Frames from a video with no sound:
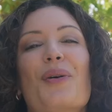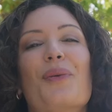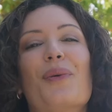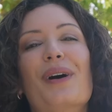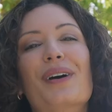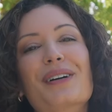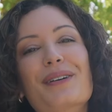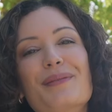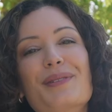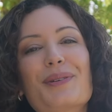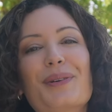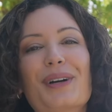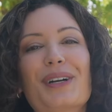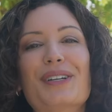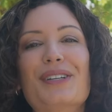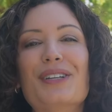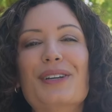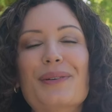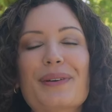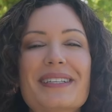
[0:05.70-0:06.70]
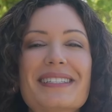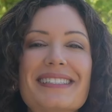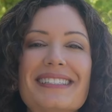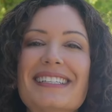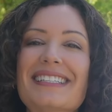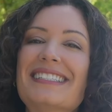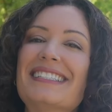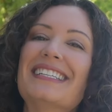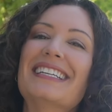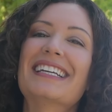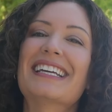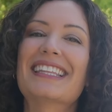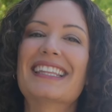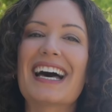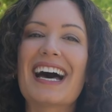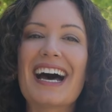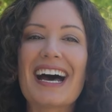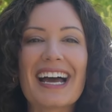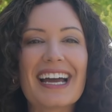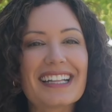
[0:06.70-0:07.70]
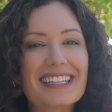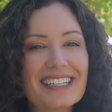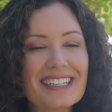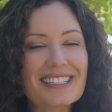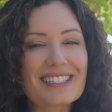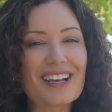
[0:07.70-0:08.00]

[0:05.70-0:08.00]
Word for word: Welcome to our newest listing in the highly